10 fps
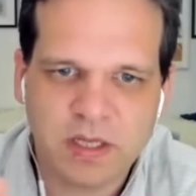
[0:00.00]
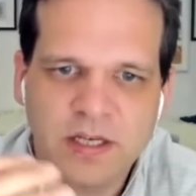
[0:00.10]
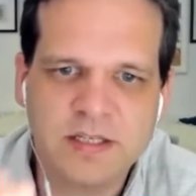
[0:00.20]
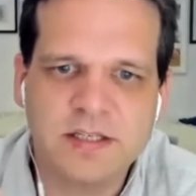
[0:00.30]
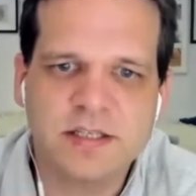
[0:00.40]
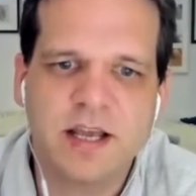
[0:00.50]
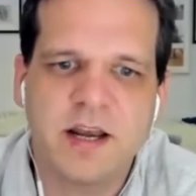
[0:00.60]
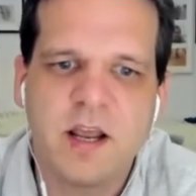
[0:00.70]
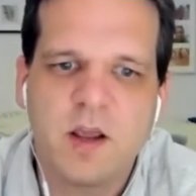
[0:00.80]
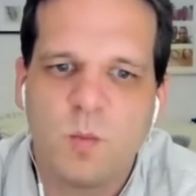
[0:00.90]
And this is
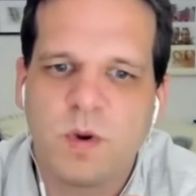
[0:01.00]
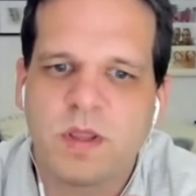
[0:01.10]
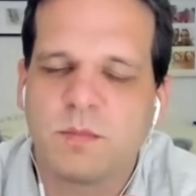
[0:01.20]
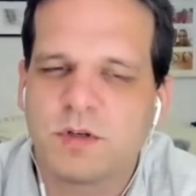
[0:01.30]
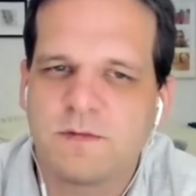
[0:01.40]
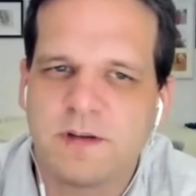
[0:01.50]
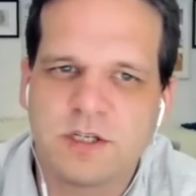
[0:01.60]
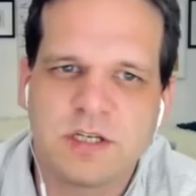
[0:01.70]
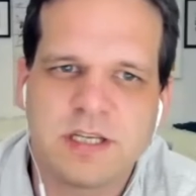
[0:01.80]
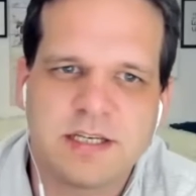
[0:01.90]
then where the
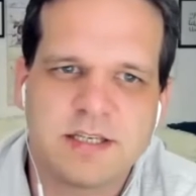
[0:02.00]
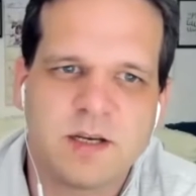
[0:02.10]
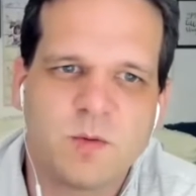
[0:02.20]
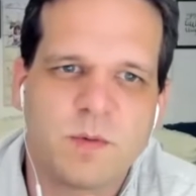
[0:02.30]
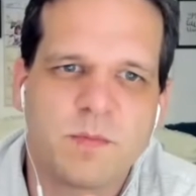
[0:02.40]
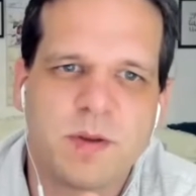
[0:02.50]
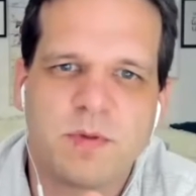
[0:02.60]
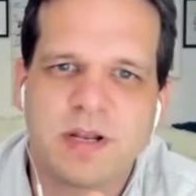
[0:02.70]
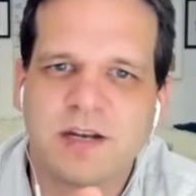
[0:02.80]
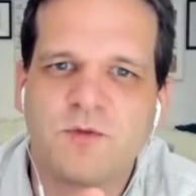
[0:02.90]
motivation kicks in, where
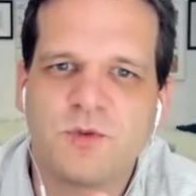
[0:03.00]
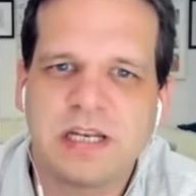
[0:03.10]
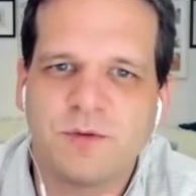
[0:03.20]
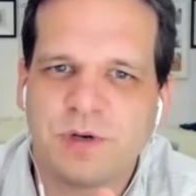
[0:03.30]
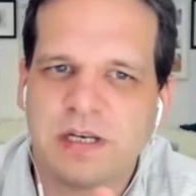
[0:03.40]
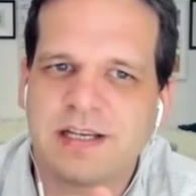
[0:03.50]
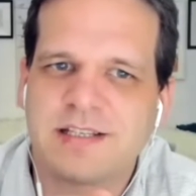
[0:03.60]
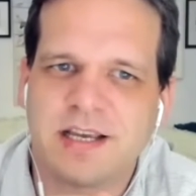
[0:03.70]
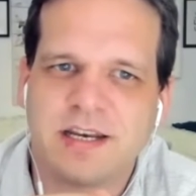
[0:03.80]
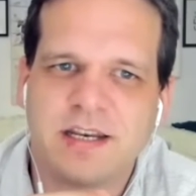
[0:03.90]
people get really, really
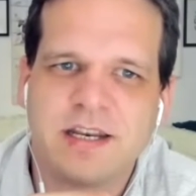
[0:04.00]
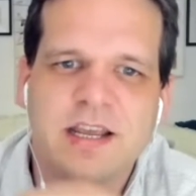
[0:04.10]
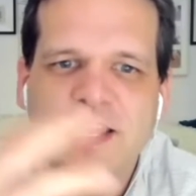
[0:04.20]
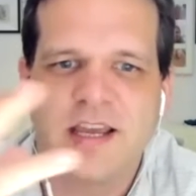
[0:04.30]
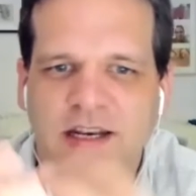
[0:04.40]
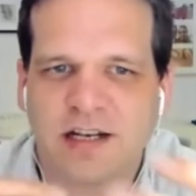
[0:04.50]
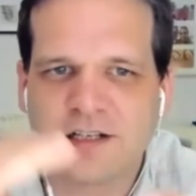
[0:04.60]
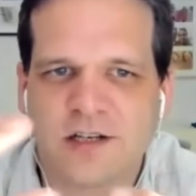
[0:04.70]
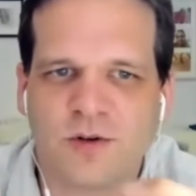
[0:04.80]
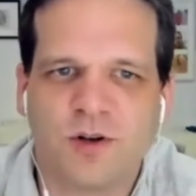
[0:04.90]
excited, and then
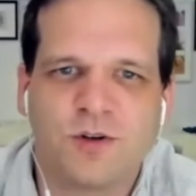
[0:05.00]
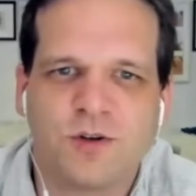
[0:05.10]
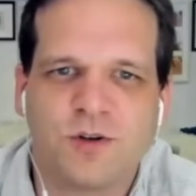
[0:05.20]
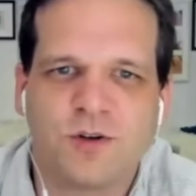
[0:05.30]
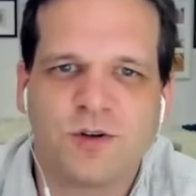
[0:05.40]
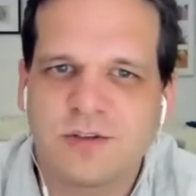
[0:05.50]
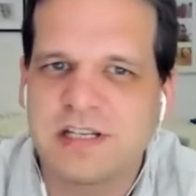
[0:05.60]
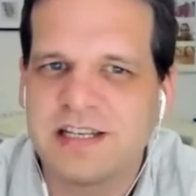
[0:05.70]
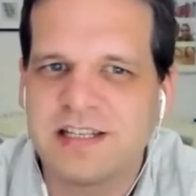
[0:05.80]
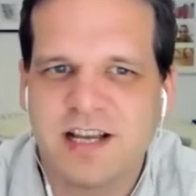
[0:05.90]
slowly also see those
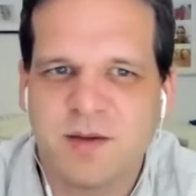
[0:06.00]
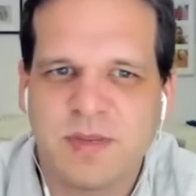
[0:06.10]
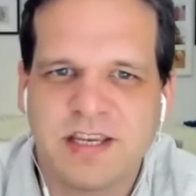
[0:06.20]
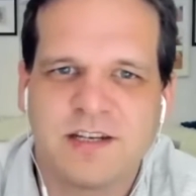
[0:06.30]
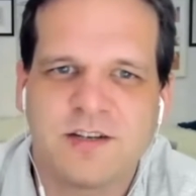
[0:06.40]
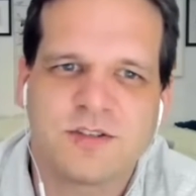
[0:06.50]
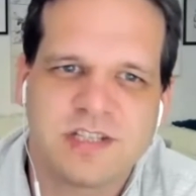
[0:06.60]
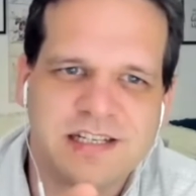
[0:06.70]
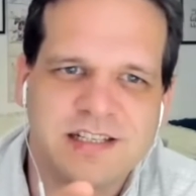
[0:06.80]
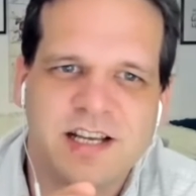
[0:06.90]
leads coming in, those
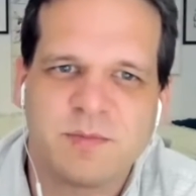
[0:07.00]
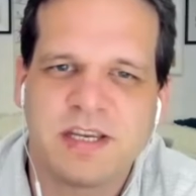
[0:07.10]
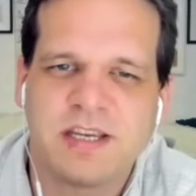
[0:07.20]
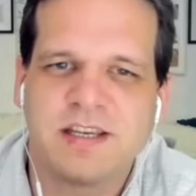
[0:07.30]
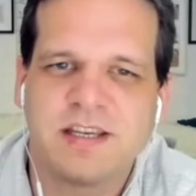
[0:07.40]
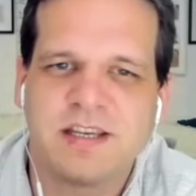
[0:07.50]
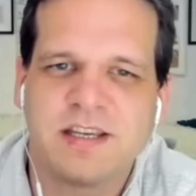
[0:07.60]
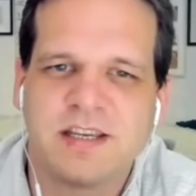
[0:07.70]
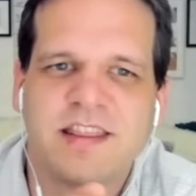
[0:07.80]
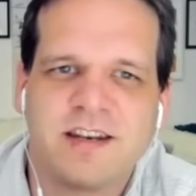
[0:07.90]
sales coming in,
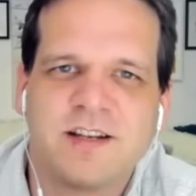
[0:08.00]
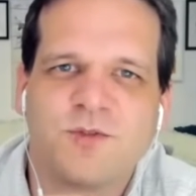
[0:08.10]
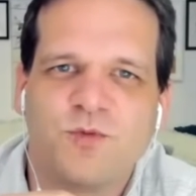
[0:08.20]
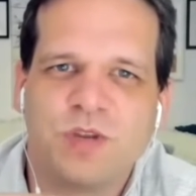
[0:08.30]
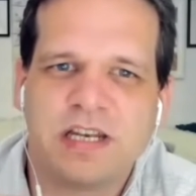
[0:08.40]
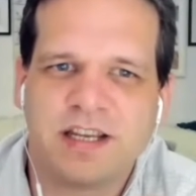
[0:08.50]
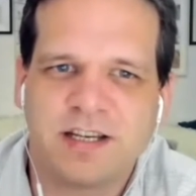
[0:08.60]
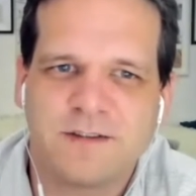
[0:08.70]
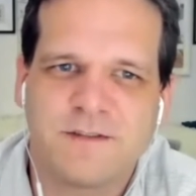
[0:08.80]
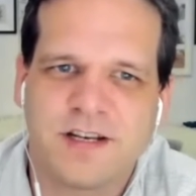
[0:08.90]
and then it really
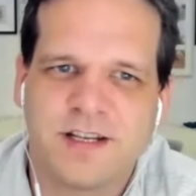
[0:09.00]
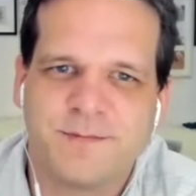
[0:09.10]
gets fine.